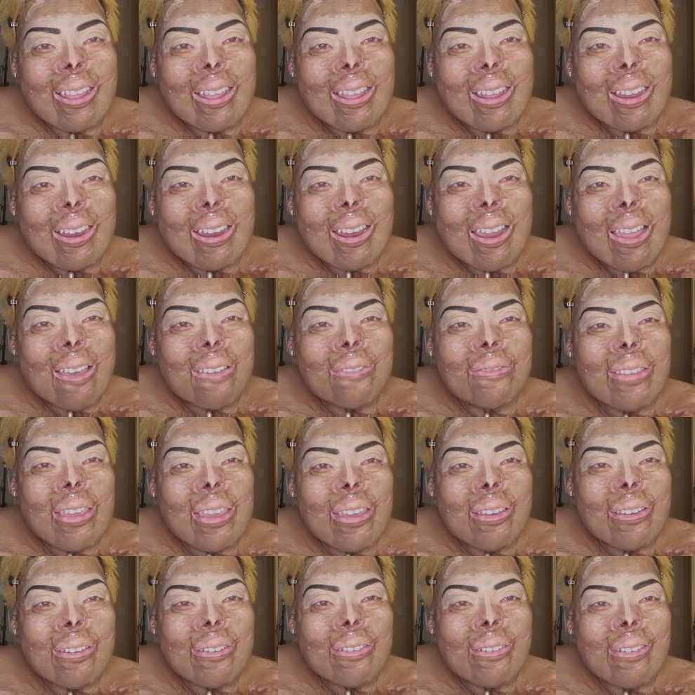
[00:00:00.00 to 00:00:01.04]
Love
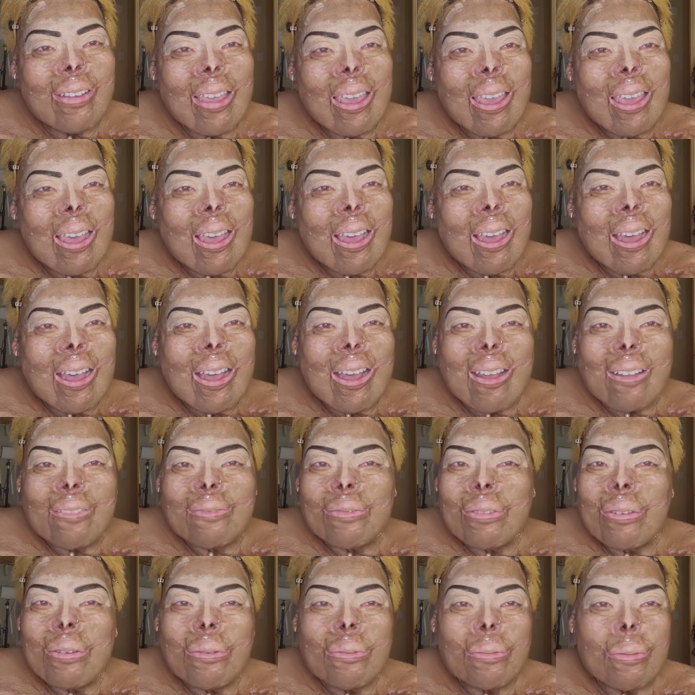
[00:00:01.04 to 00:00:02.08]
you. Um,
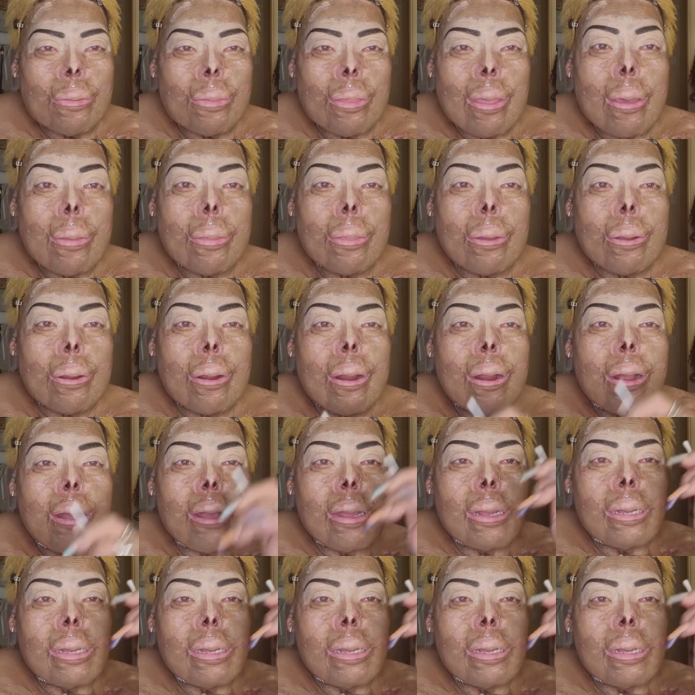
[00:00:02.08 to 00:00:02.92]
remember,